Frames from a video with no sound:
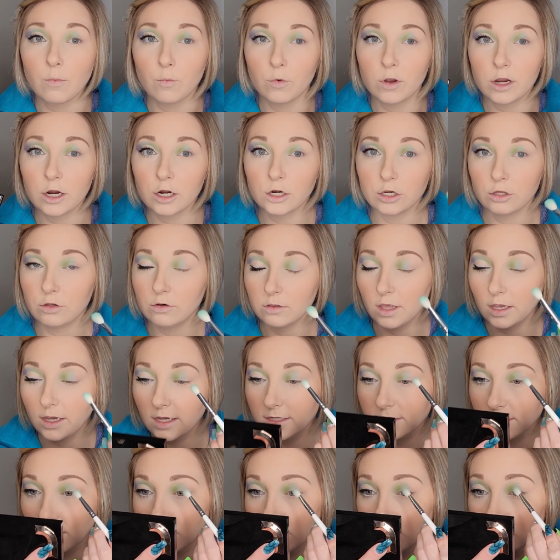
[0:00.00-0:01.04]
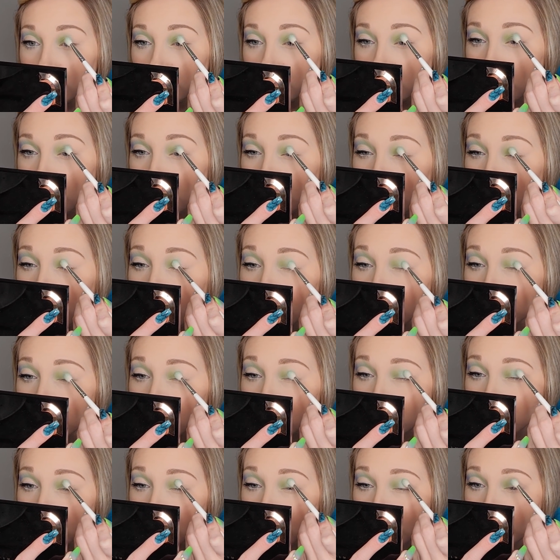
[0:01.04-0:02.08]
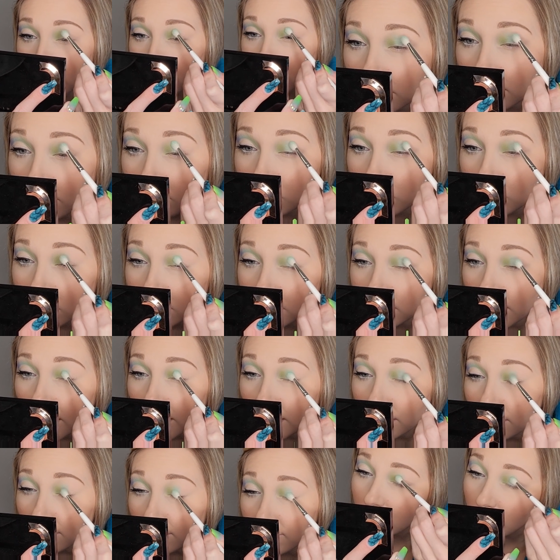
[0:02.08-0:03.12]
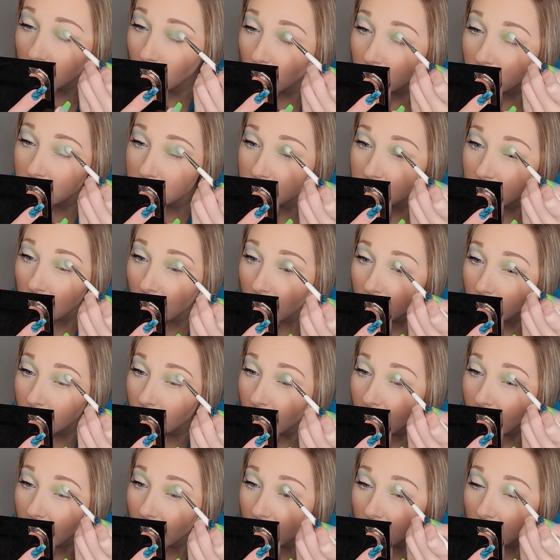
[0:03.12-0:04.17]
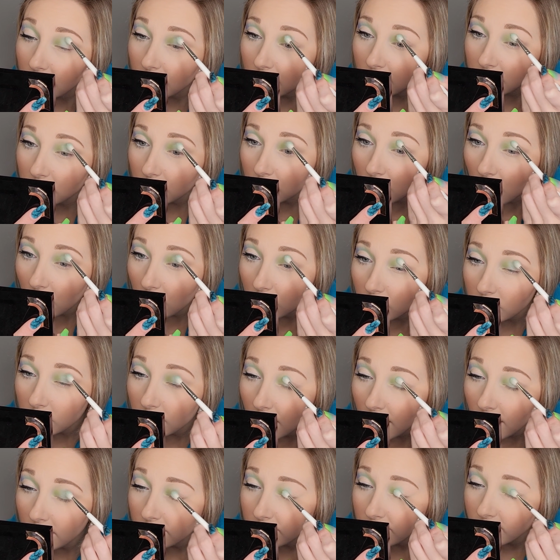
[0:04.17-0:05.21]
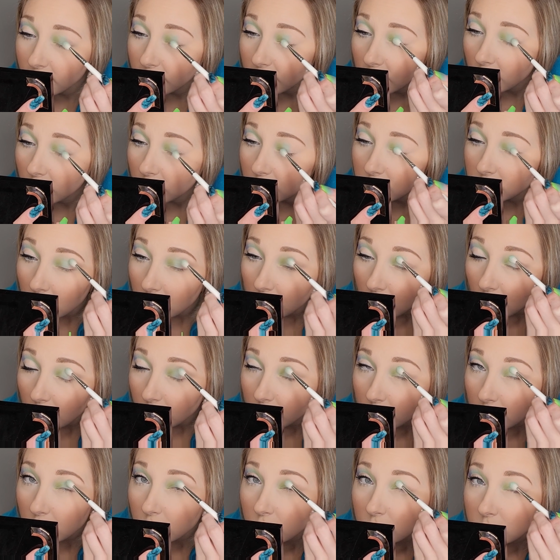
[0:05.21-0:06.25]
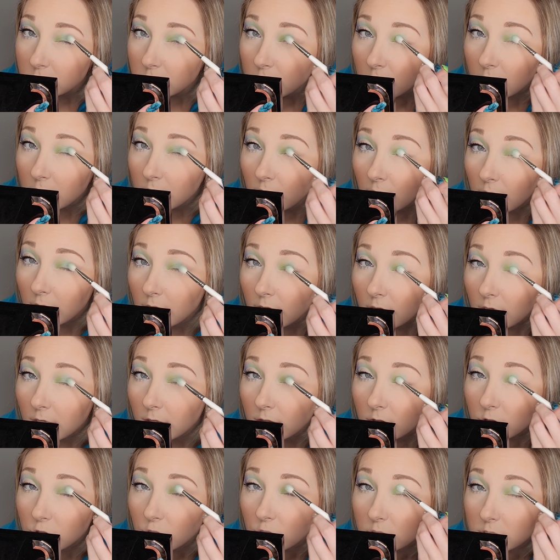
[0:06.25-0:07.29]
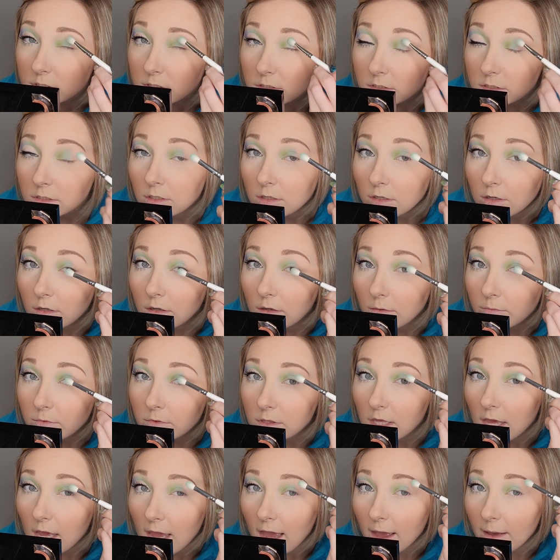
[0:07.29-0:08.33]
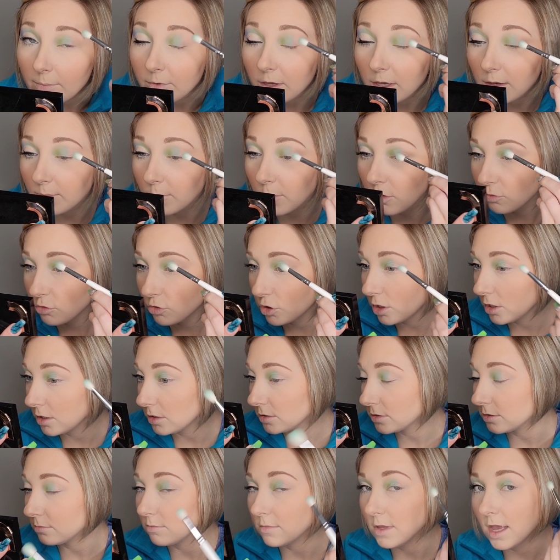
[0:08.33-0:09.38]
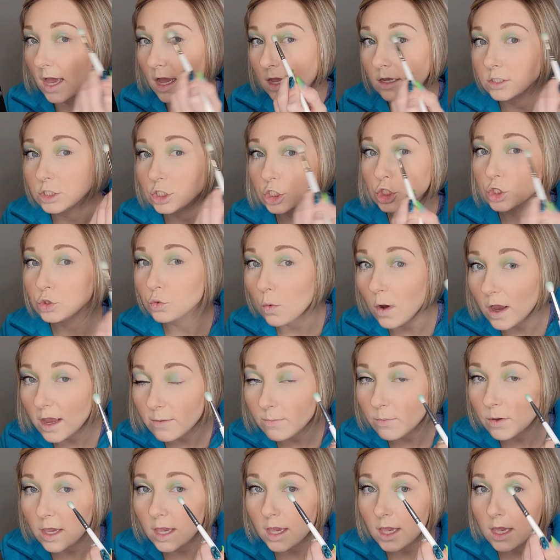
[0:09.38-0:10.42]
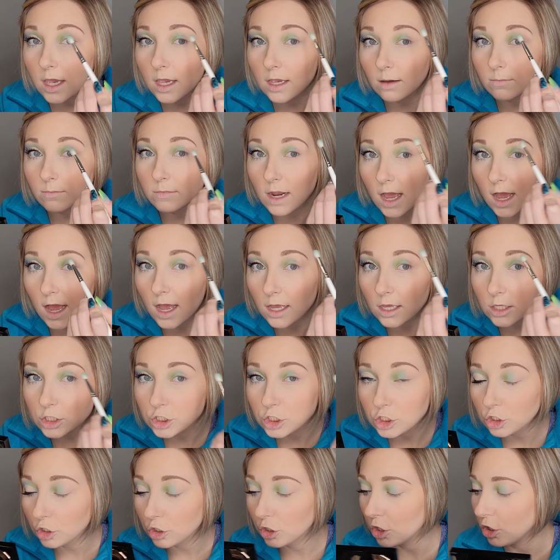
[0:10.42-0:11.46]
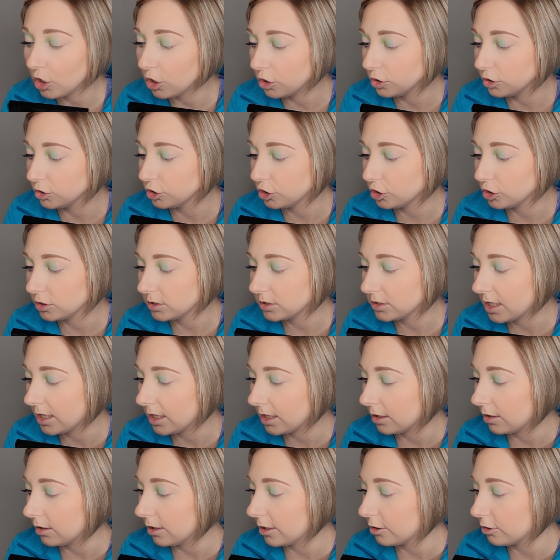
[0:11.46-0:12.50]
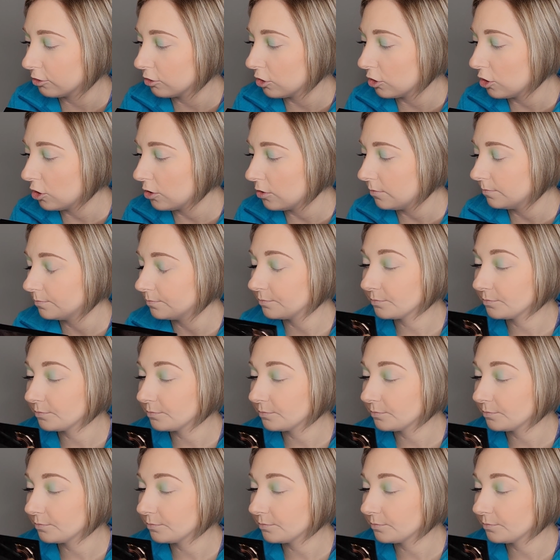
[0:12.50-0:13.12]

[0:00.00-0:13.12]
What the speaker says: weird. Like I said, you don't have to do that. And I'm just kind of, once again, packing the color on first. And I'm using, like, just tapping motions. I'm not swiping. I'm not circles. Just, like, literal